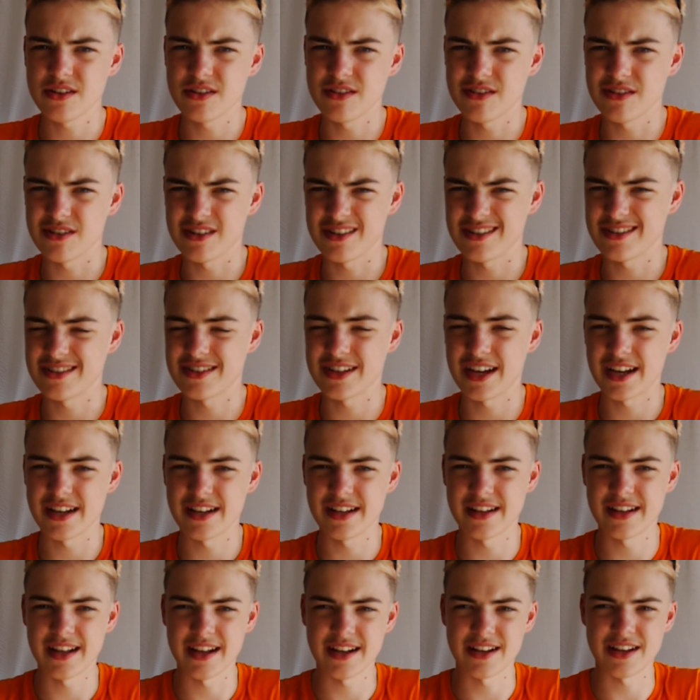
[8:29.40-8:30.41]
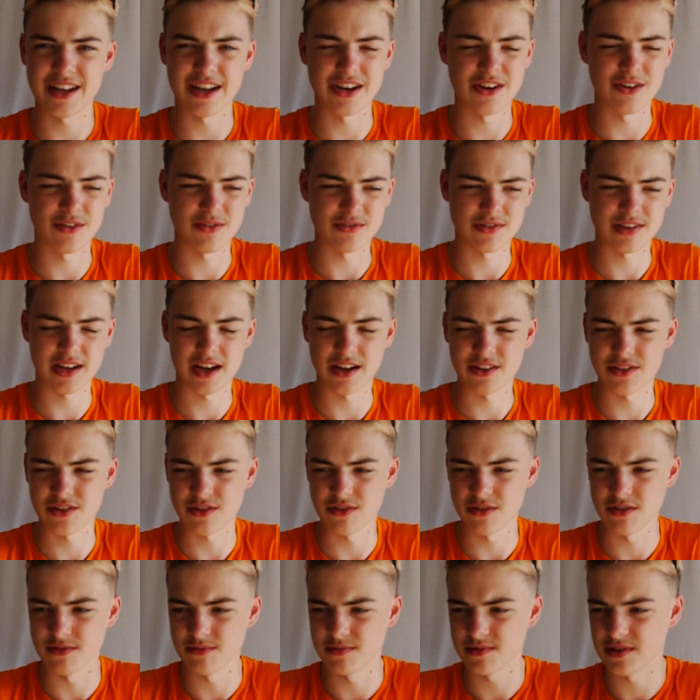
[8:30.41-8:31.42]
you could say that they'd get knocked out the
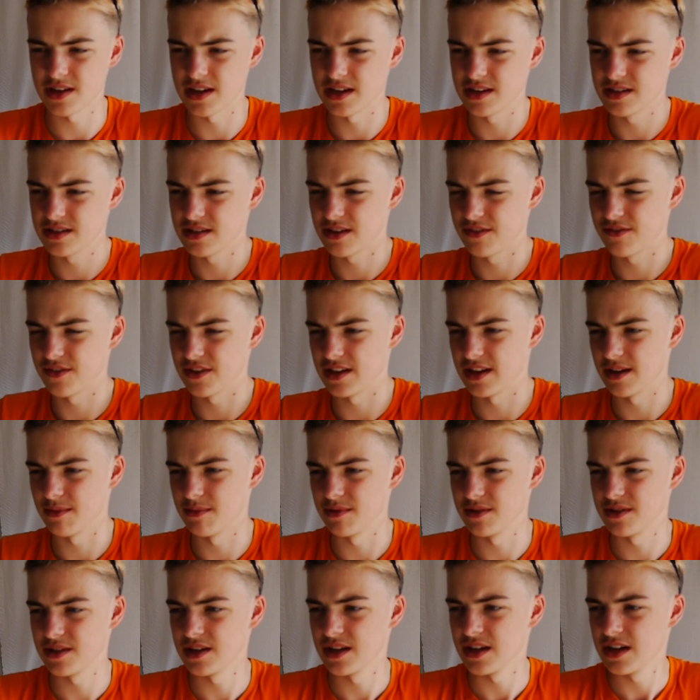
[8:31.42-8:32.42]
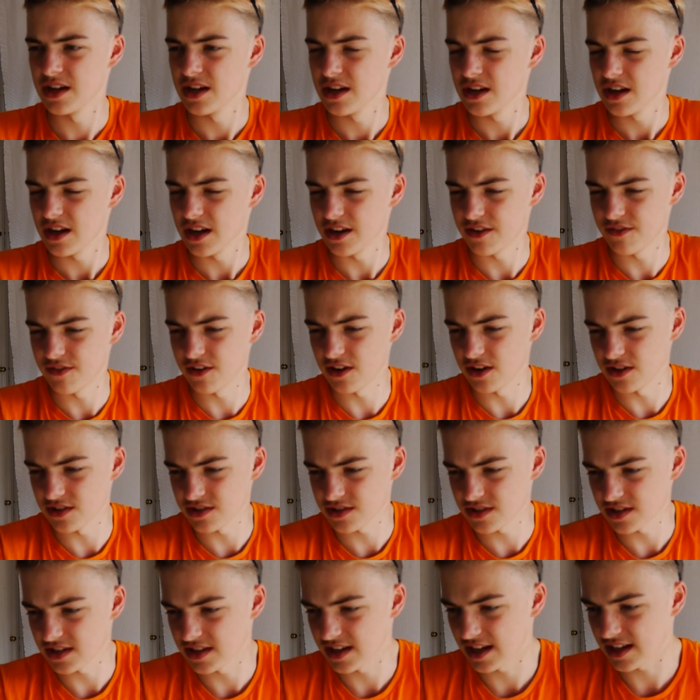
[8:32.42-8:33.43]
group stage. I think they would
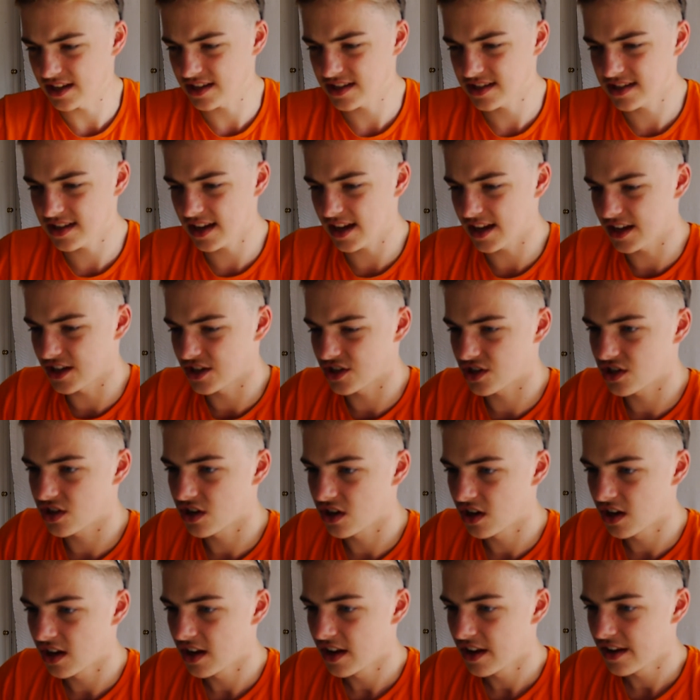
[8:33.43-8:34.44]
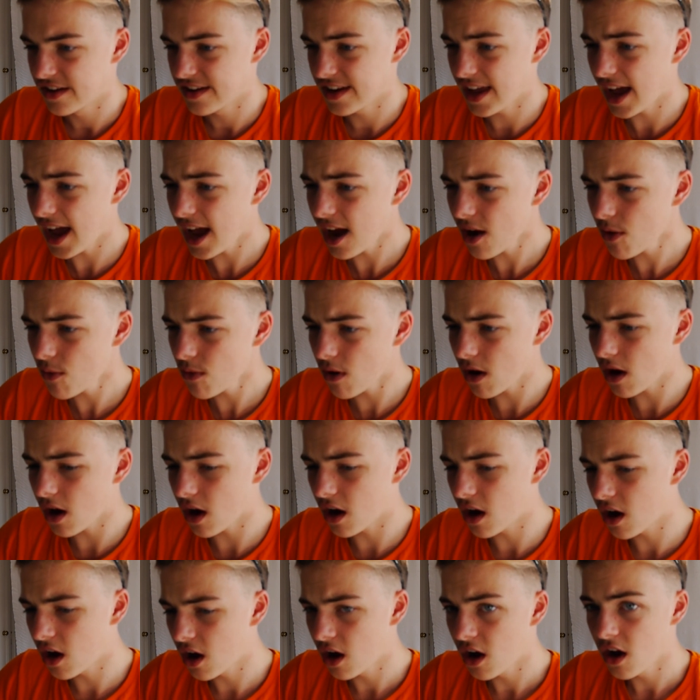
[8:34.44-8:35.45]
advance the next stage. Now,
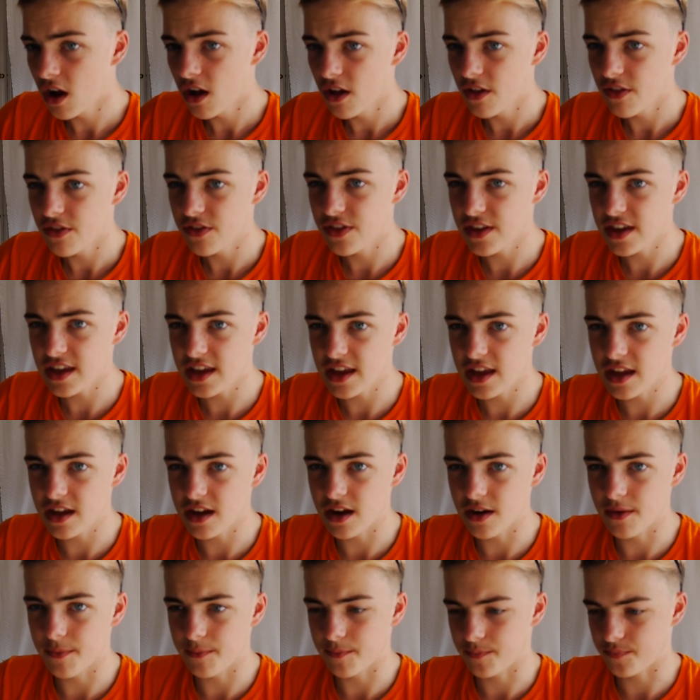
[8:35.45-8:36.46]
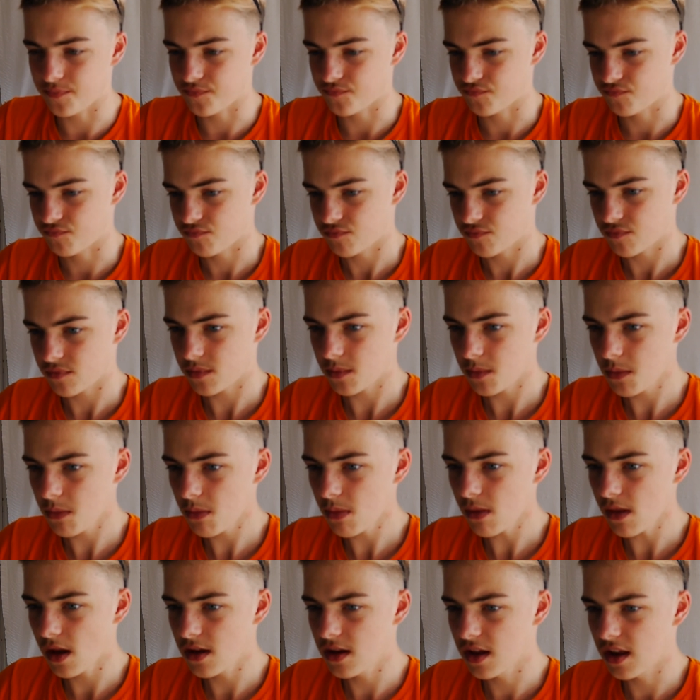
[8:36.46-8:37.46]
the
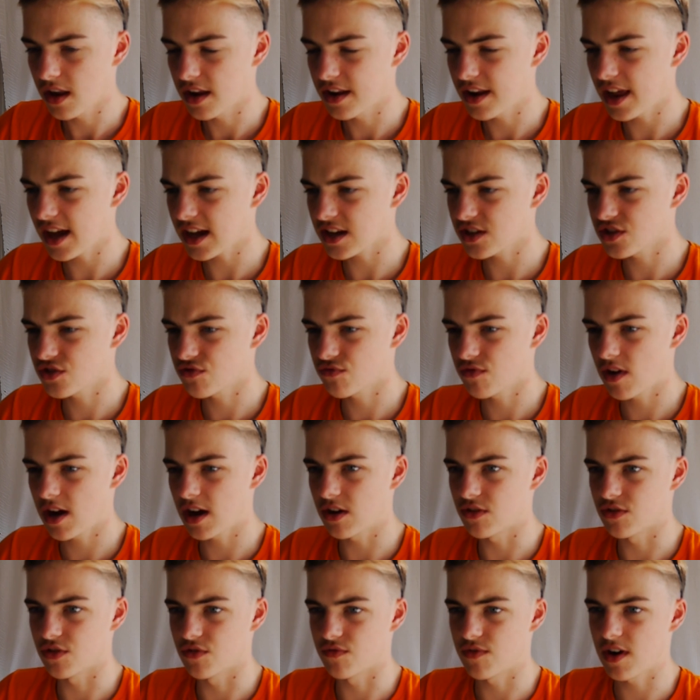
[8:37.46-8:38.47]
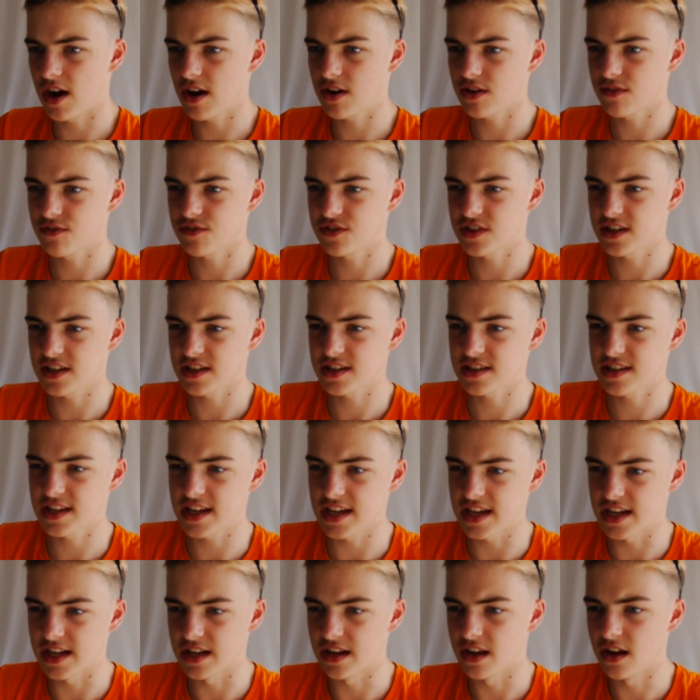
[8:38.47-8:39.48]
next round, the round of
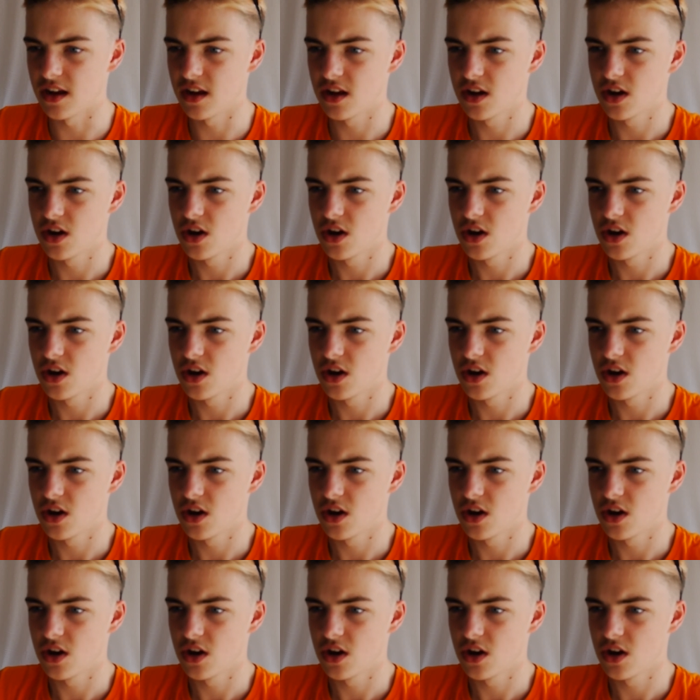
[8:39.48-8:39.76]
sixteen,